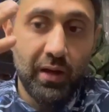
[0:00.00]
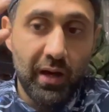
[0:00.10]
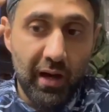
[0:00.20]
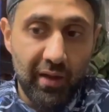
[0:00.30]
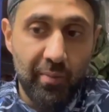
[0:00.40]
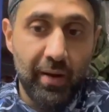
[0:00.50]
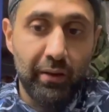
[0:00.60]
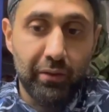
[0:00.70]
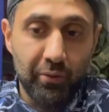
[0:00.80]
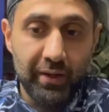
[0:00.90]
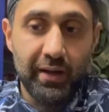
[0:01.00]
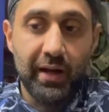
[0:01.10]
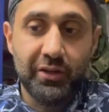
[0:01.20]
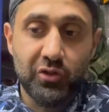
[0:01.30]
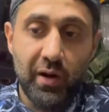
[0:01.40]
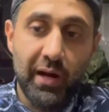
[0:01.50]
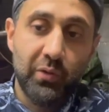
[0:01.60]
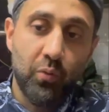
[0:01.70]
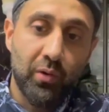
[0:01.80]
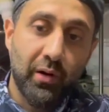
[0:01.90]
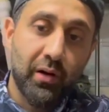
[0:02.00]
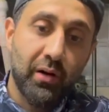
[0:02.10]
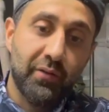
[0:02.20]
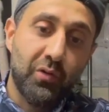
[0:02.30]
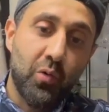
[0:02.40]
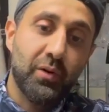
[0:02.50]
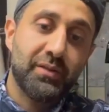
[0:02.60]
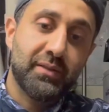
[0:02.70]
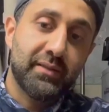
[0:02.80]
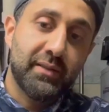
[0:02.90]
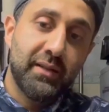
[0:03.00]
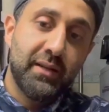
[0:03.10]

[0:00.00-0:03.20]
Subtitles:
The main 3 I tried were, of course,